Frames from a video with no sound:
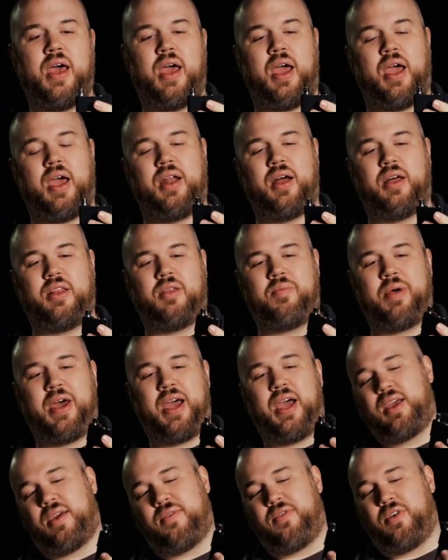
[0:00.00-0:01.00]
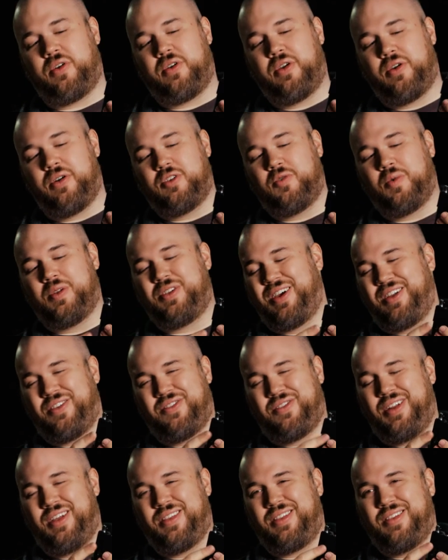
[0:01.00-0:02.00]
And on the back, if you're curious what's
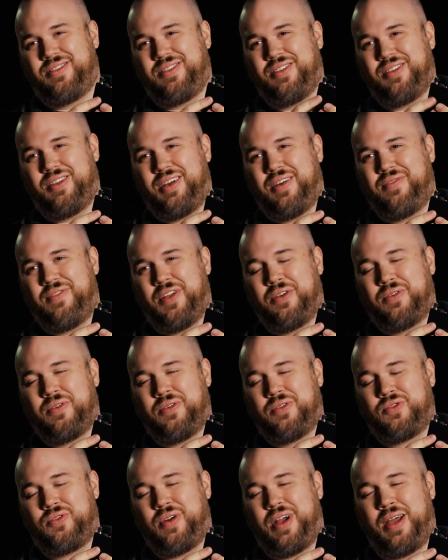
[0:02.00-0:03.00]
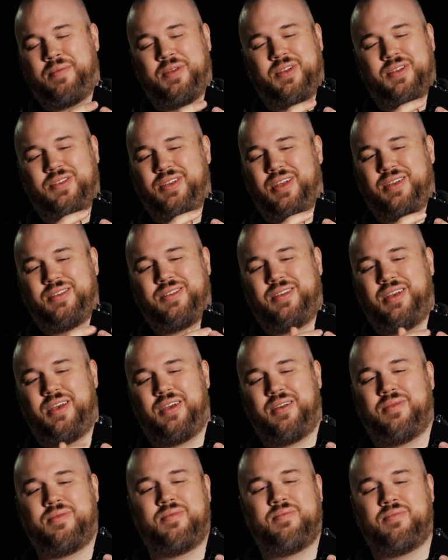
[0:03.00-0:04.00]
underneath this little Velcro strap, it just says
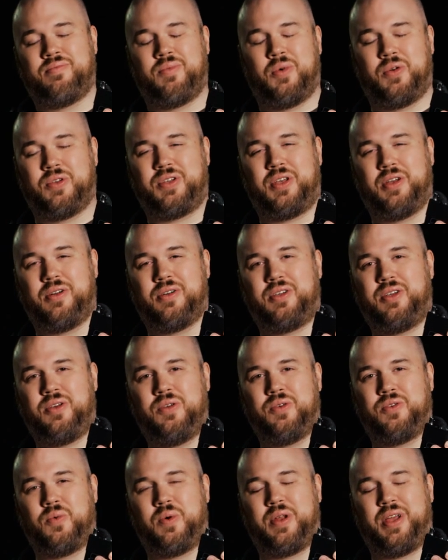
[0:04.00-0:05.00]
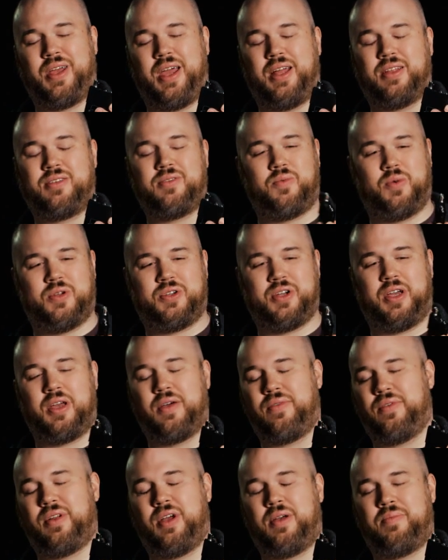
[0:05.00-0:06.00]
Tig Moze Gear Q28, which I
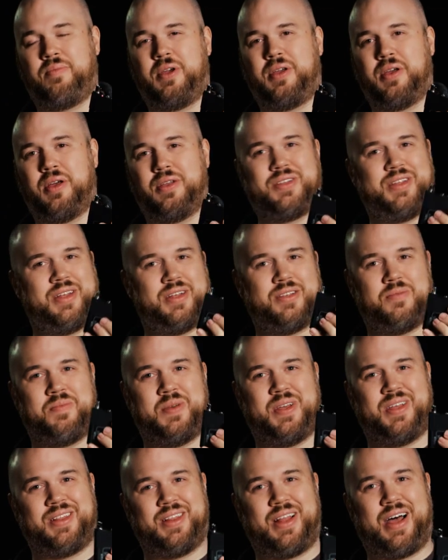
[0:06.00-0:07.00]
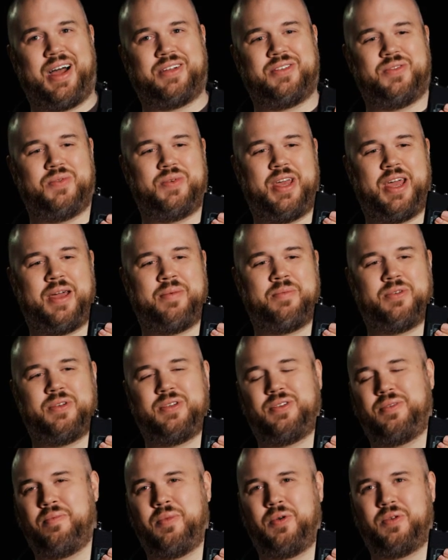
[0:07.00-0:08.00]
covered up because it needs to be locked to
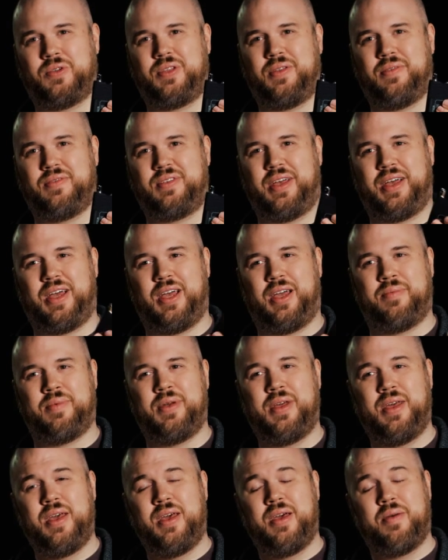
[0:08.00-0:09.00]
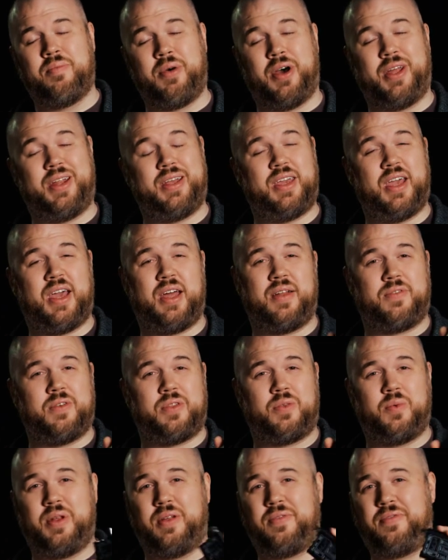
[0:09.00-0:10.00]
cameras most of the time. But again, for
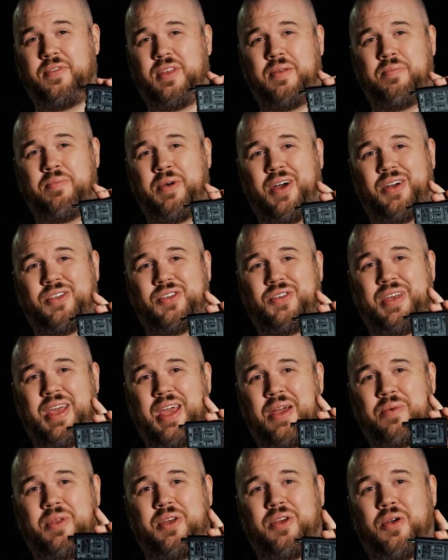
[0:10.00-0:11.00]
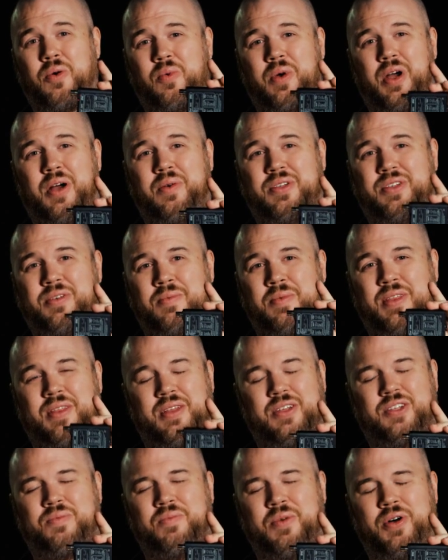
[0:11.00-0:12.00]
$350, you can't really go wrong with something
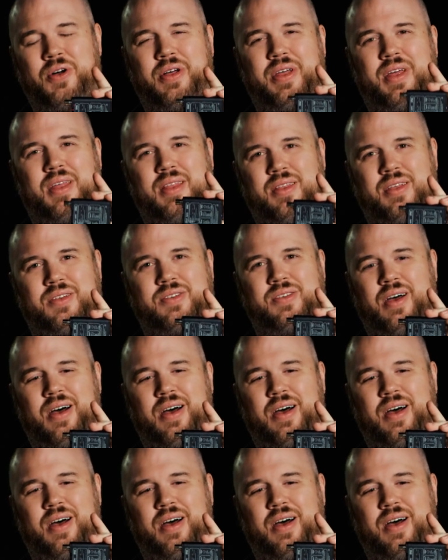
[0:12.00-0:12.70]
this small and this